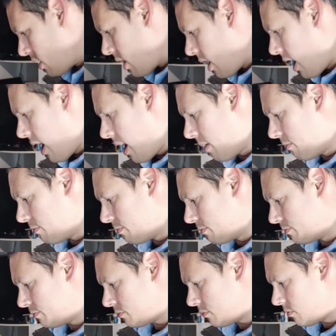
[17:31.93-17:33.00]

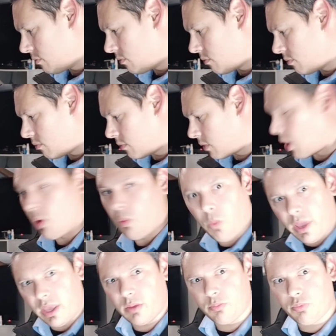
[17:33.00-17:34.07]
you know,
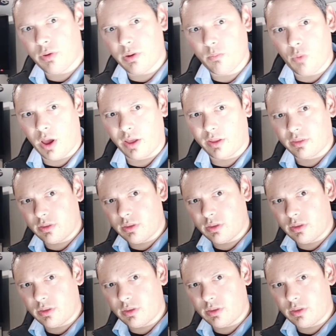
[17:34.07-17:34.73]
we can print one.